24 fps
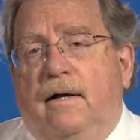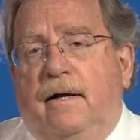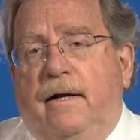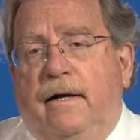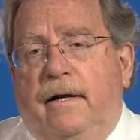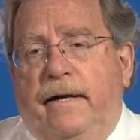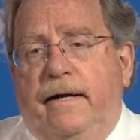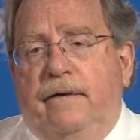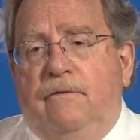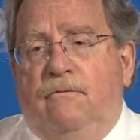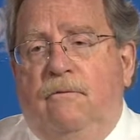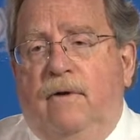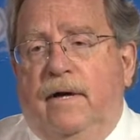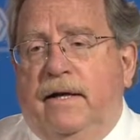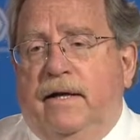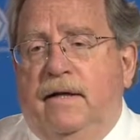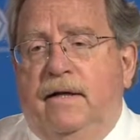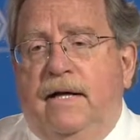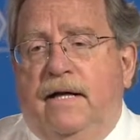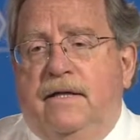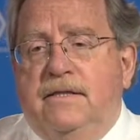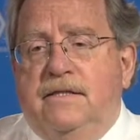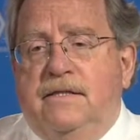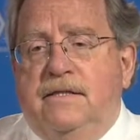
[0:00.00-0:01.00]
It
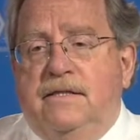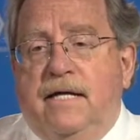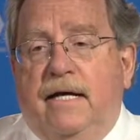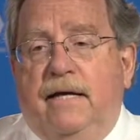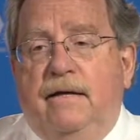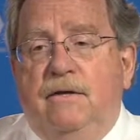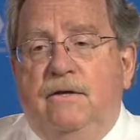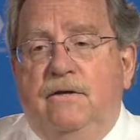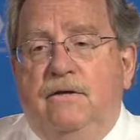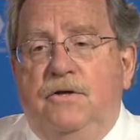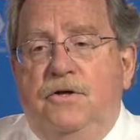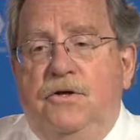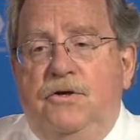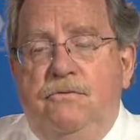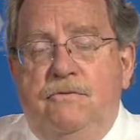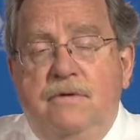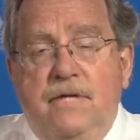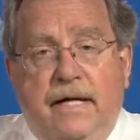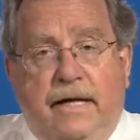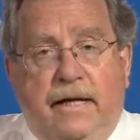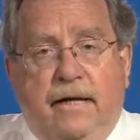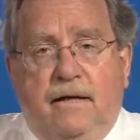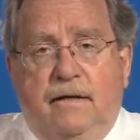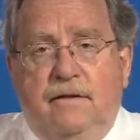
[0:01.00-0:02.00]
recognizes a
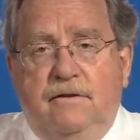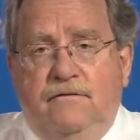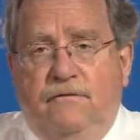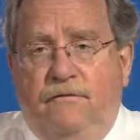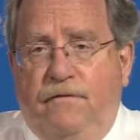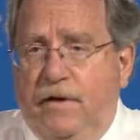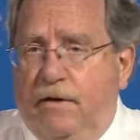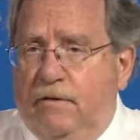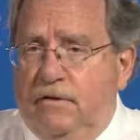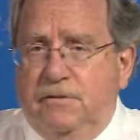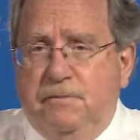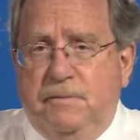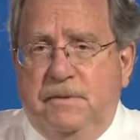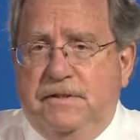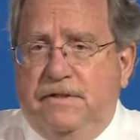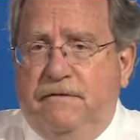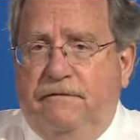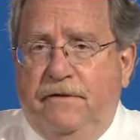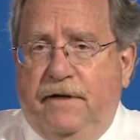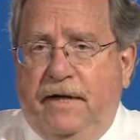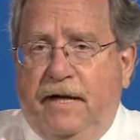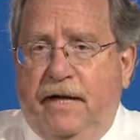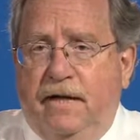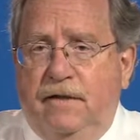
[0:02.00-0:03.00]
unique, very
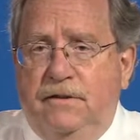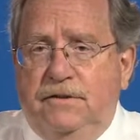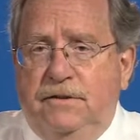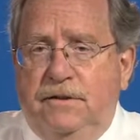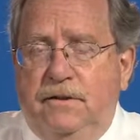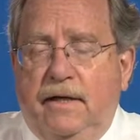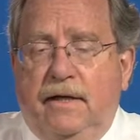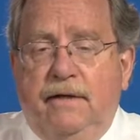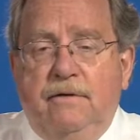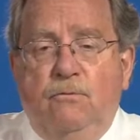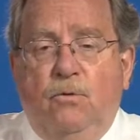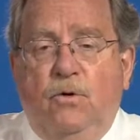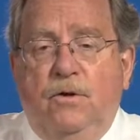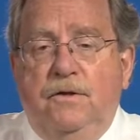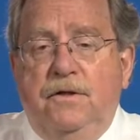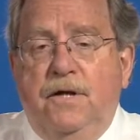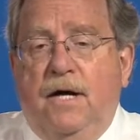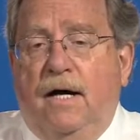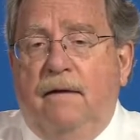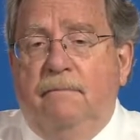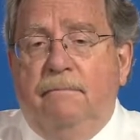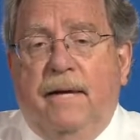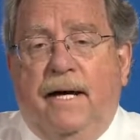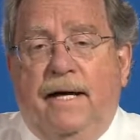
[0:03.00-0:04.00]
specific antigen and will
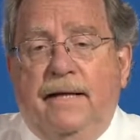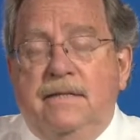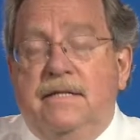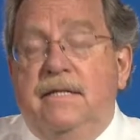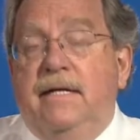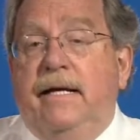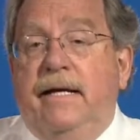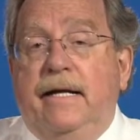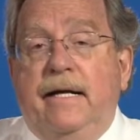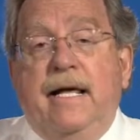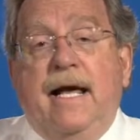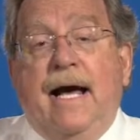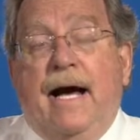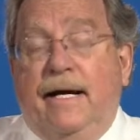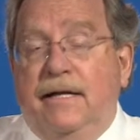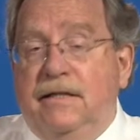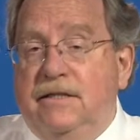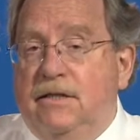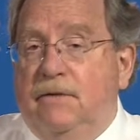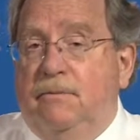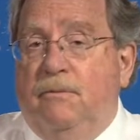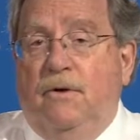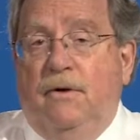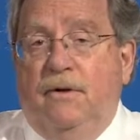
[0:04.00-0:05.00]
not bind to any
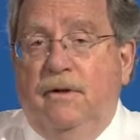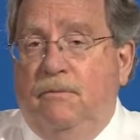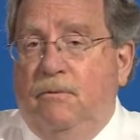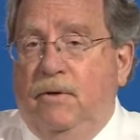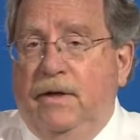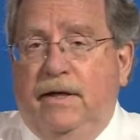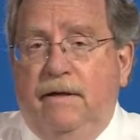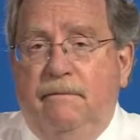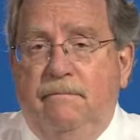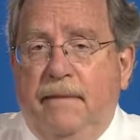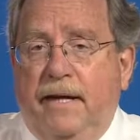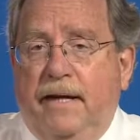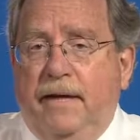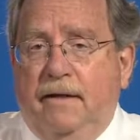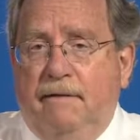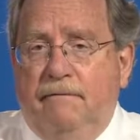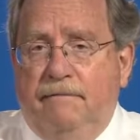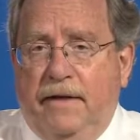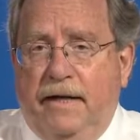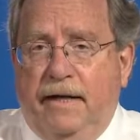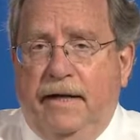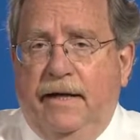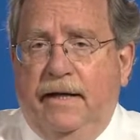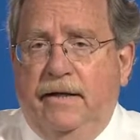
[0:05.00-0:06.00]
isomer that we can make of
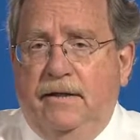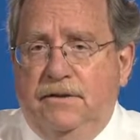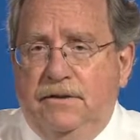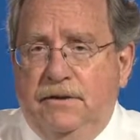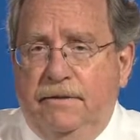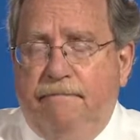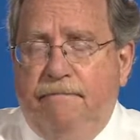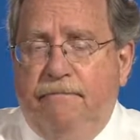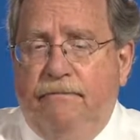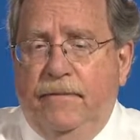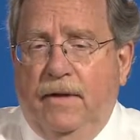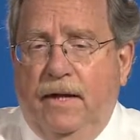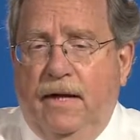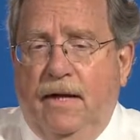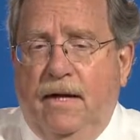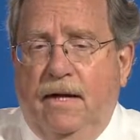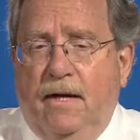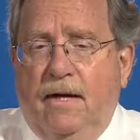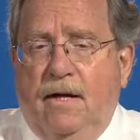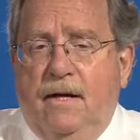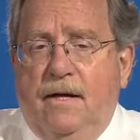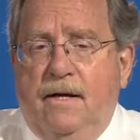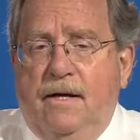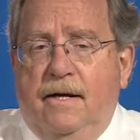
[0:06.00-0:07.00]
that antigen.
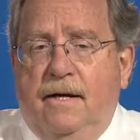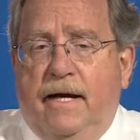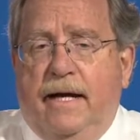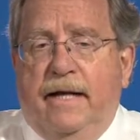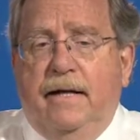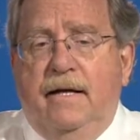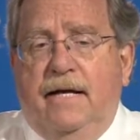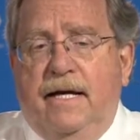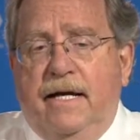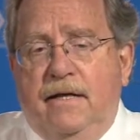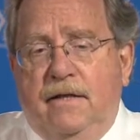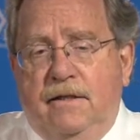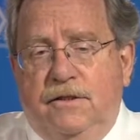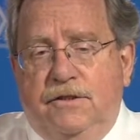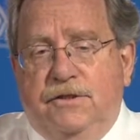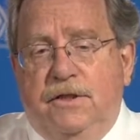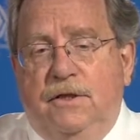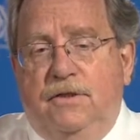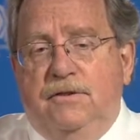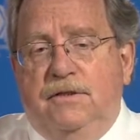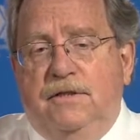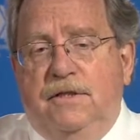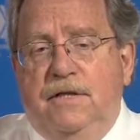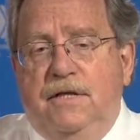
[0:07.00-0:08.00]
And again, it
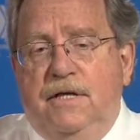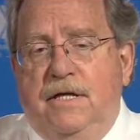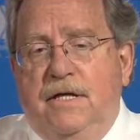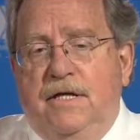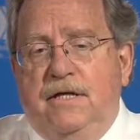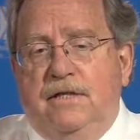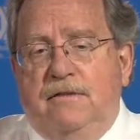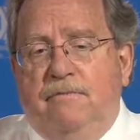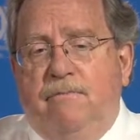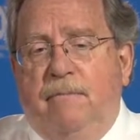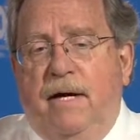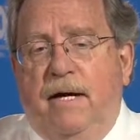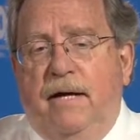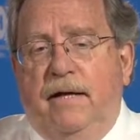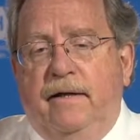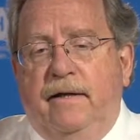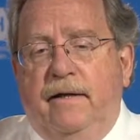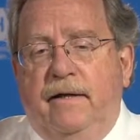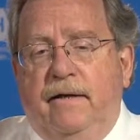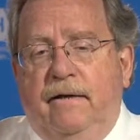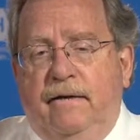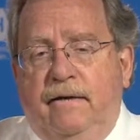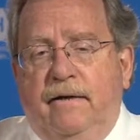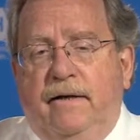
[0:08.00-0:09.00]
shows the yeast
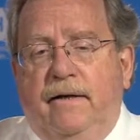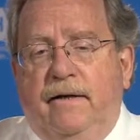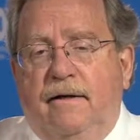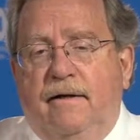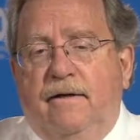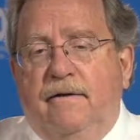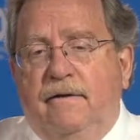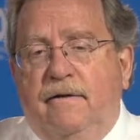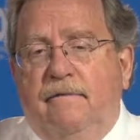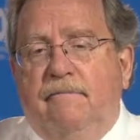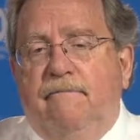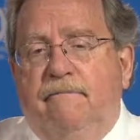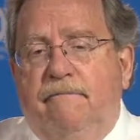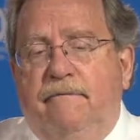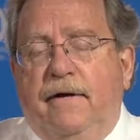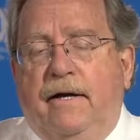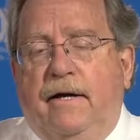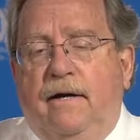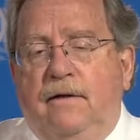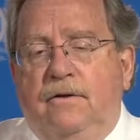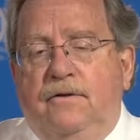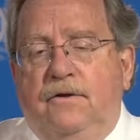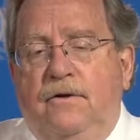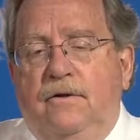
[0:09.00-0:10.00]
binding
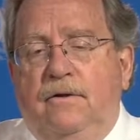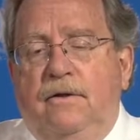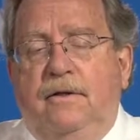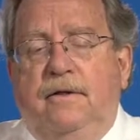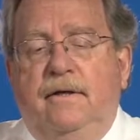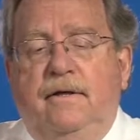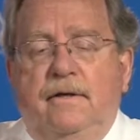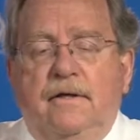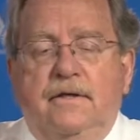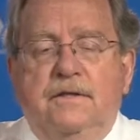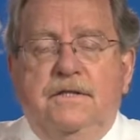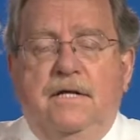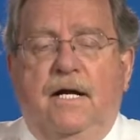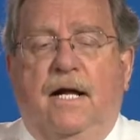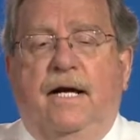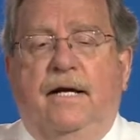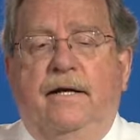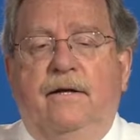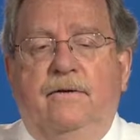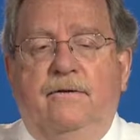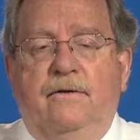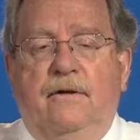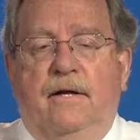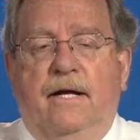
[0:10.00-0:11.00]
to the
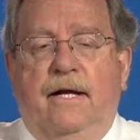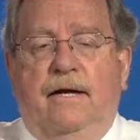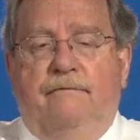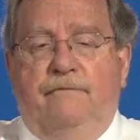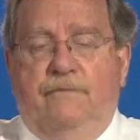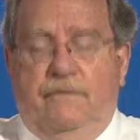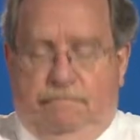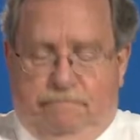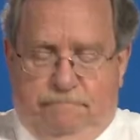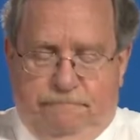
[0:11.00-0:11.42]
slide on the left.